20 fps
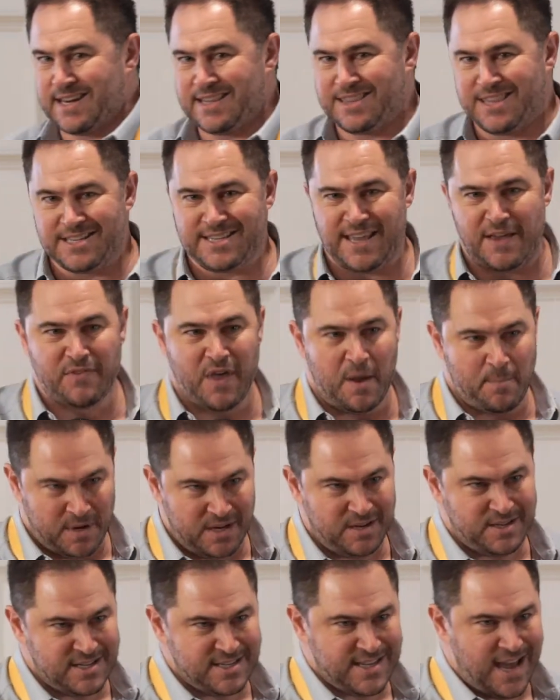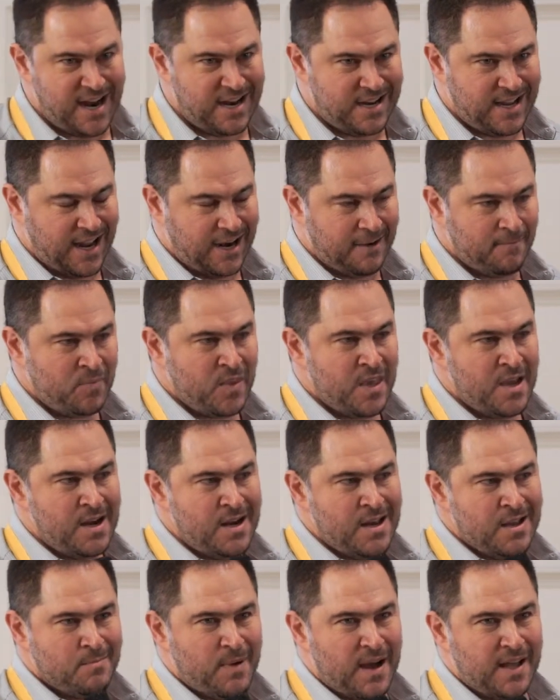and things have not been decided yet.
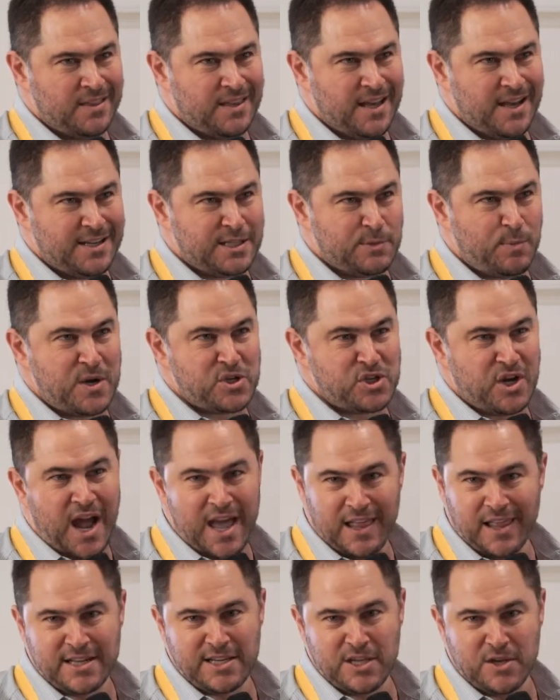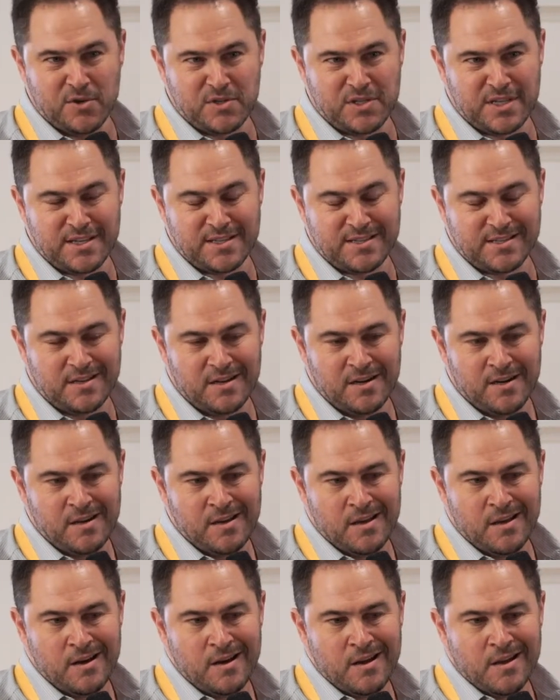But the expression I like to use is,
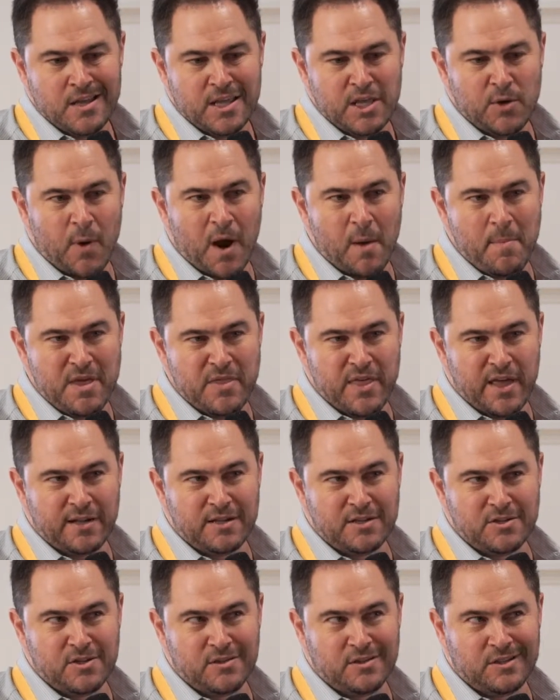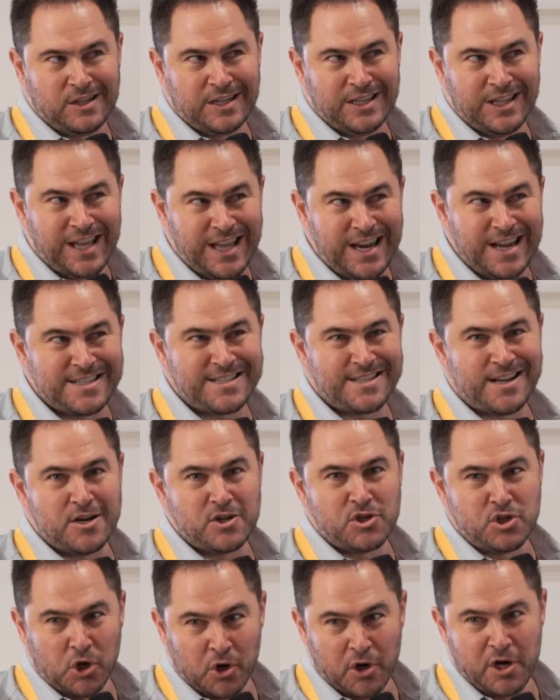you want to be the cleanest
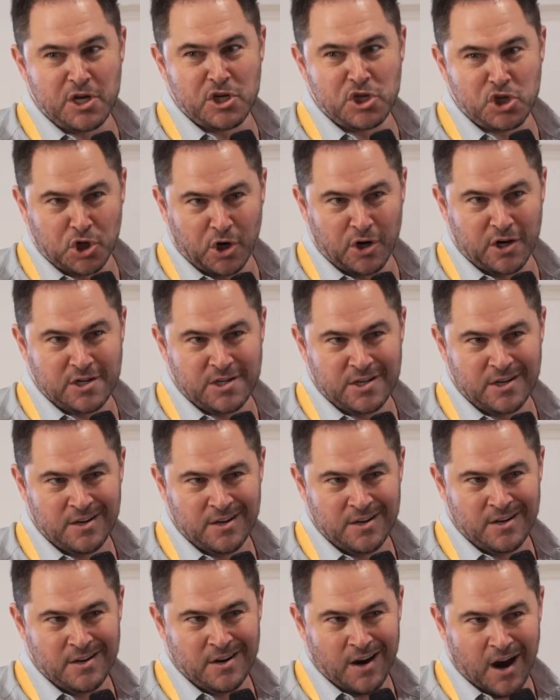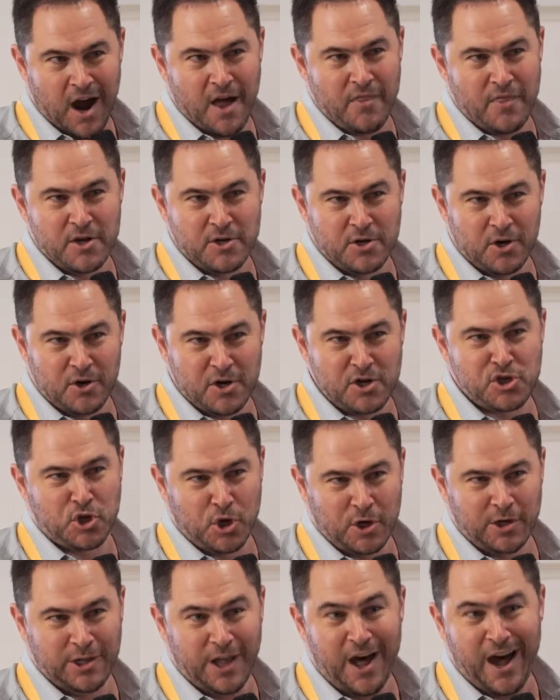dirty shirt on the dirty
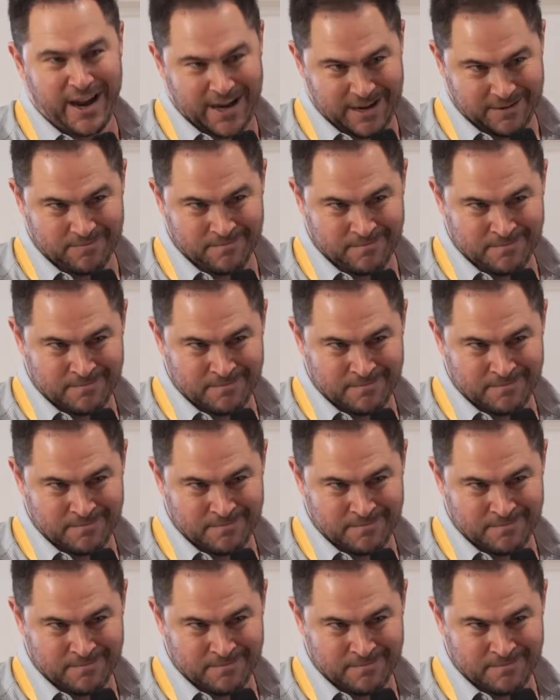shirt line.